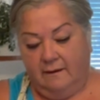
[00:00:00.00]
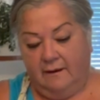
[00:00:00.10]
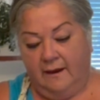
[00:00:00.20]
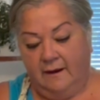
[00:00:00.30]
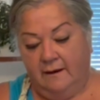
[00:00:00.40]

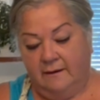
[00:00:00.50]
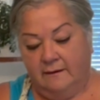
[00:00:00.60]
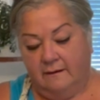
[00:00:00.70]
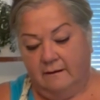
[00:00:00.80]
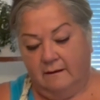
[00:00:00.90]

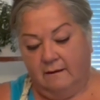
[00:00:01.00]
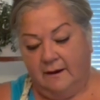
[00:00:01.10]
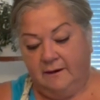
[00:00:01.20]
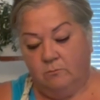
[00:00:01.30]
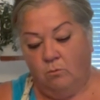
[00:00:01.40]
And I
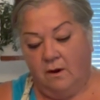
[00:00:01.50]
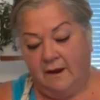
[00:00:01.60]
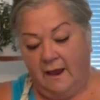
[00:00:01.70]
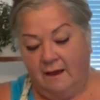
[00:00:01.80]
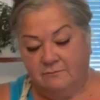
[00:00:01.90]
didn't want to
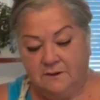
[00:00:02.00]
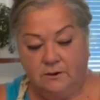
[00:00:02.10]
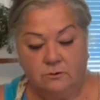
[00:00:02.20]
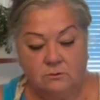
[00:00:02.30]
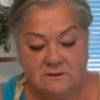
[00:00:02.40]
have to
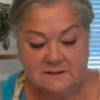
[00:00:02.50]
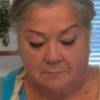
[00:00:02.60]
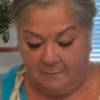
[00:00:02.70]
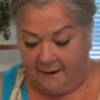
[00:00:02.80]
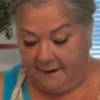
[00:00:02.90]
use
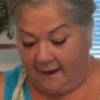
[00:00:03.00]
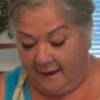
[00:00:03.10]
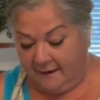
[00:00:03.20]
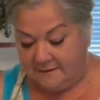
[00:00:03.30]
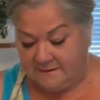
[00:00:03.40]
my
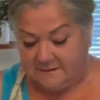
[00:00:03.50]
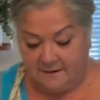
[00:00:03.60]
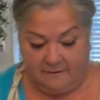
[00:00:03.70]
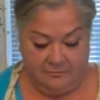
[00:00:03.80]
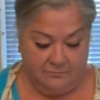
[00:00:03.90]
canned
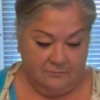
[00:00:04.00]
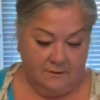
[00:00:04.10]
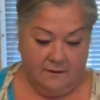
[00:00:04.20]
stuff.